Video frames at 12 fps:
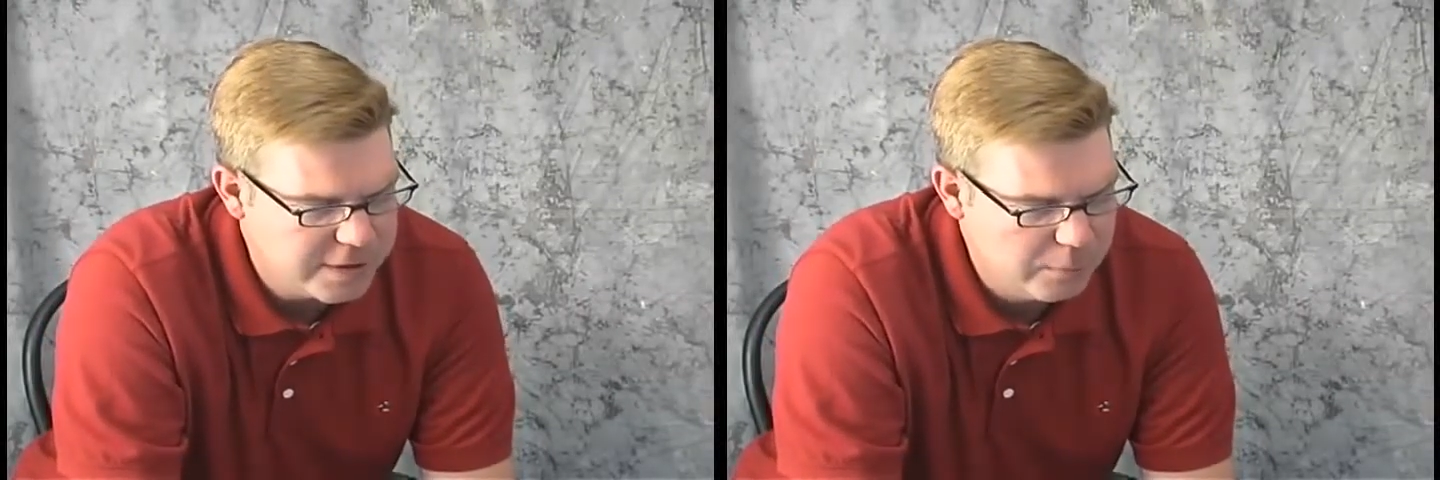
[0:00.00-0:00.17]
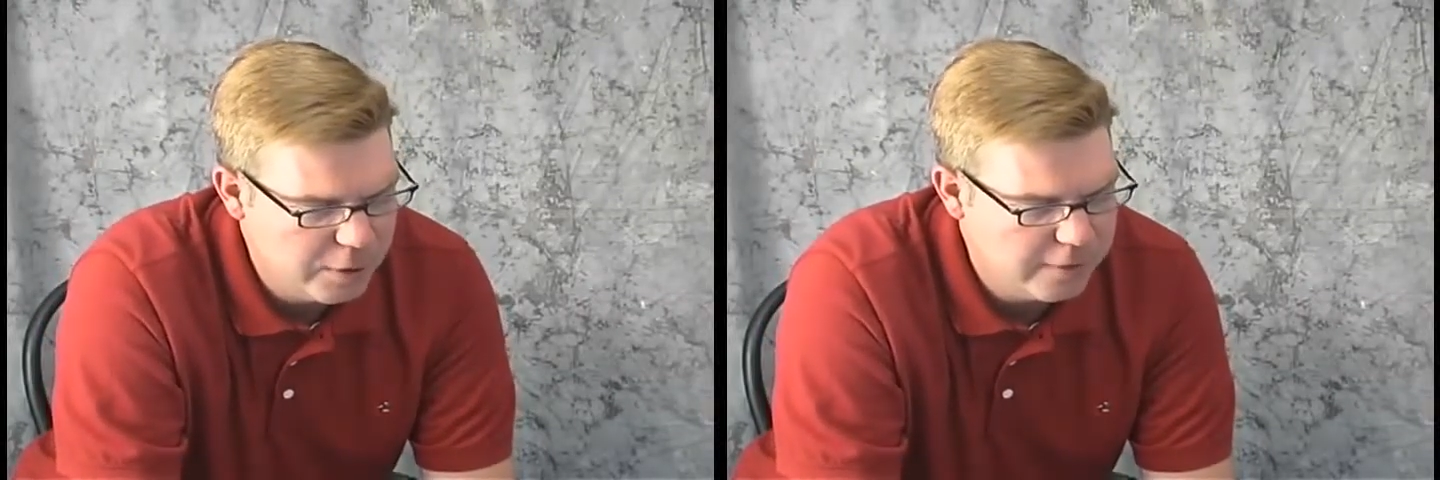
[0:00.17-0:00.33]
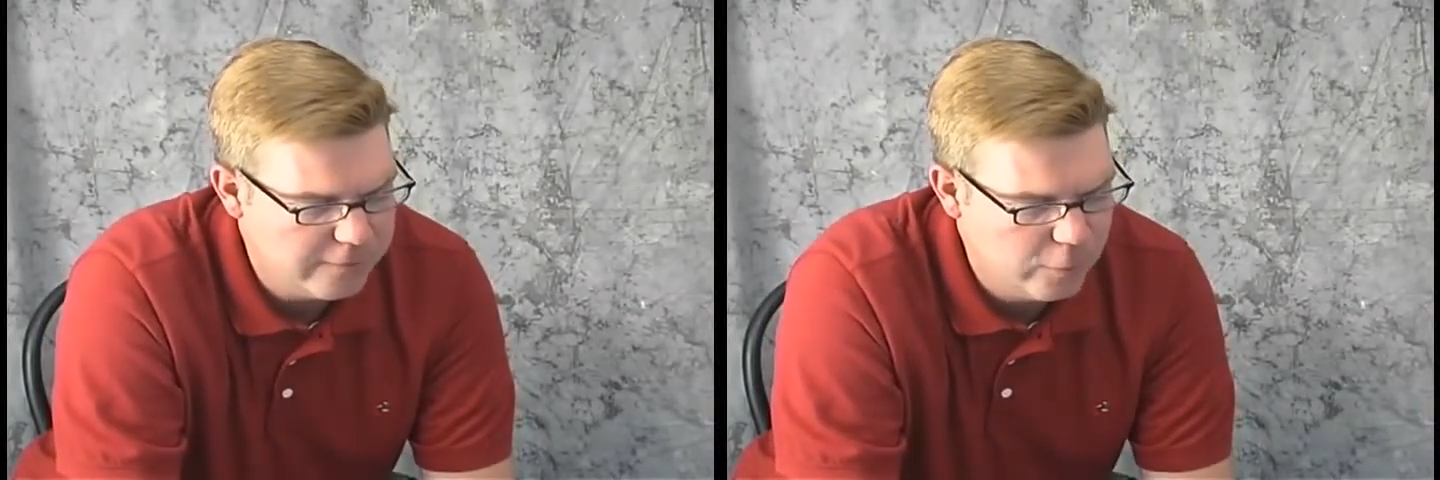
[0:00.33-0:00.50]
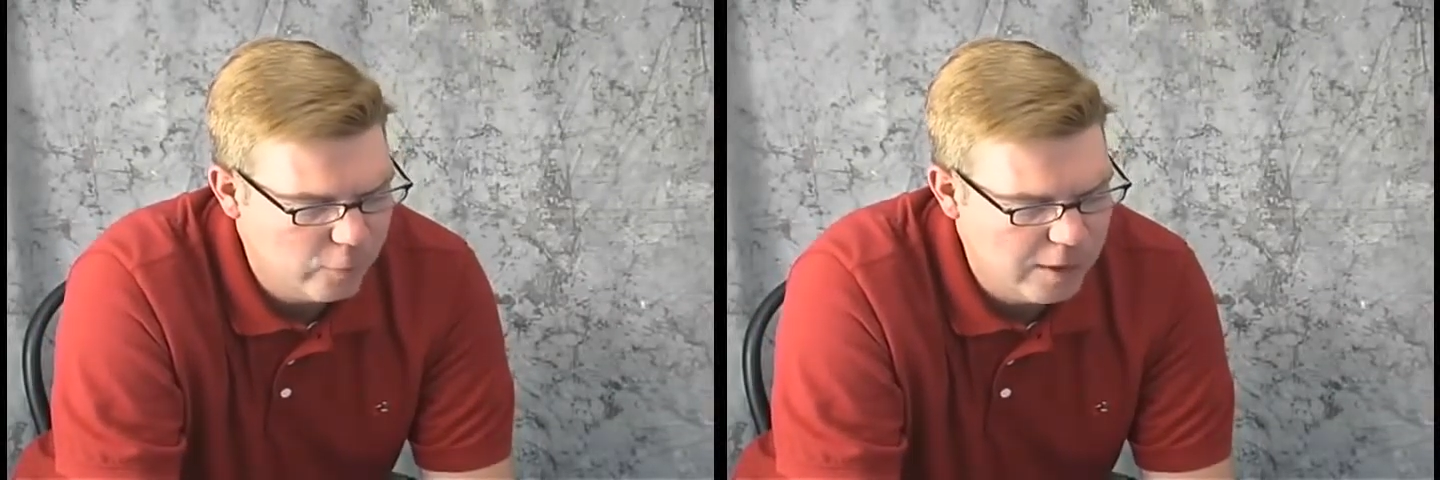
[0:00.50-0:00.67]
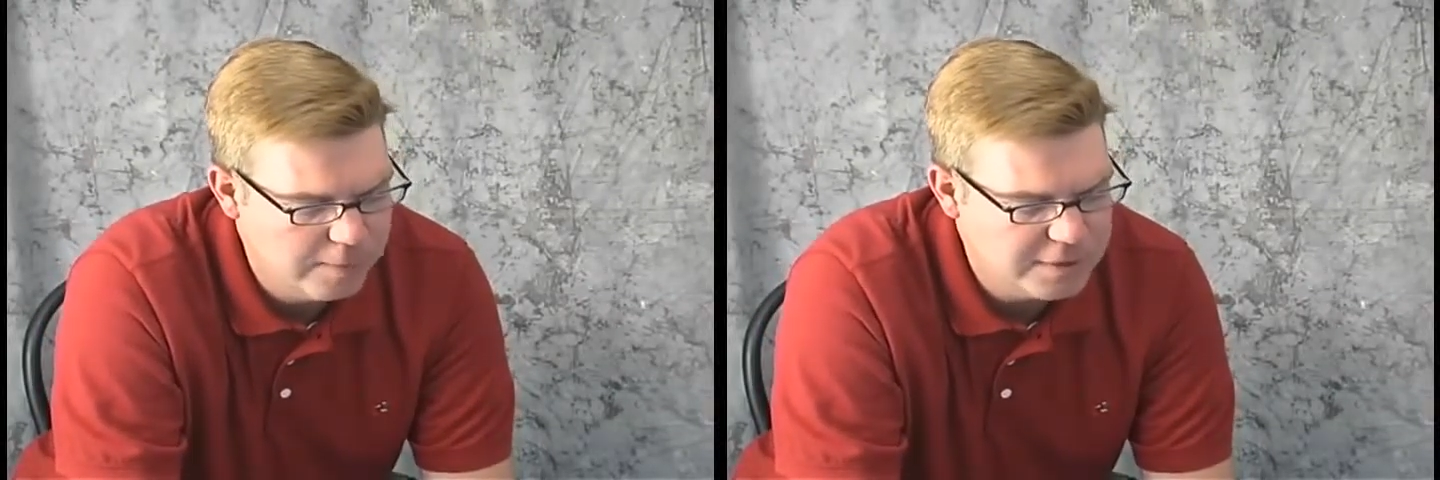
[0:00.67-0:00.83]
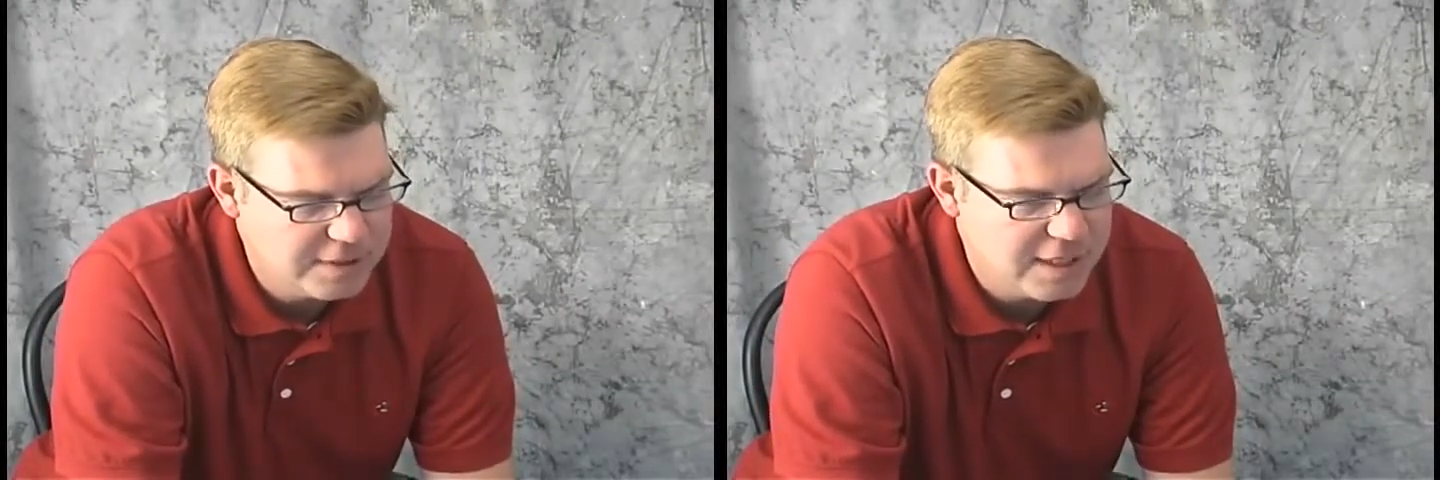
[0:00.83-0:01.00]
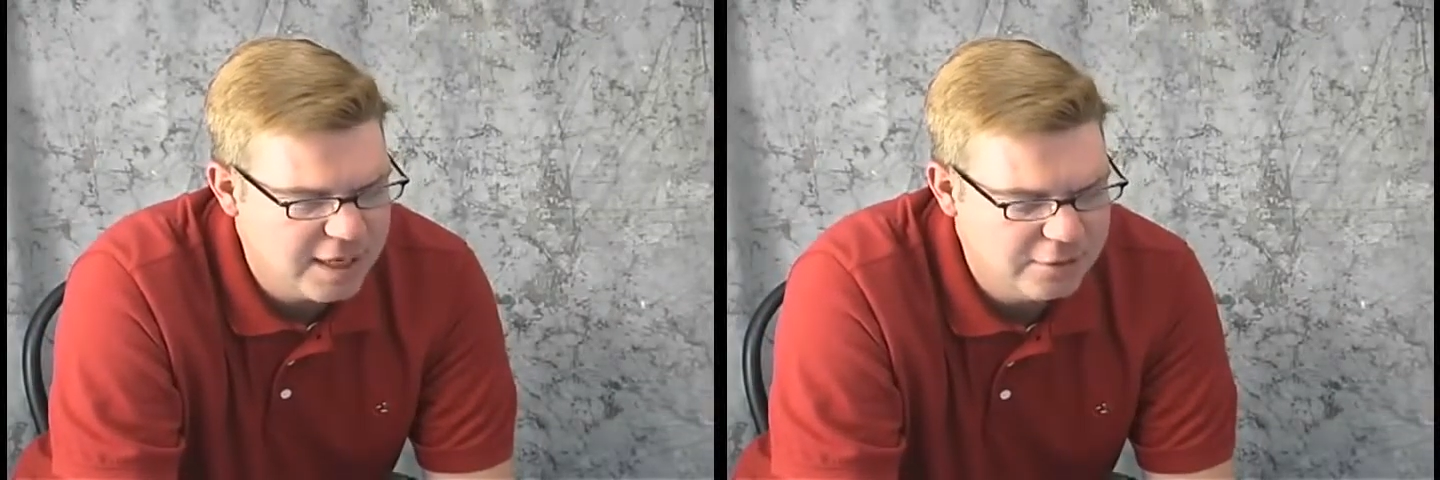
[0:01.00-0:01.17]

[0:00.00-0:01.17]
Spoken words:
and I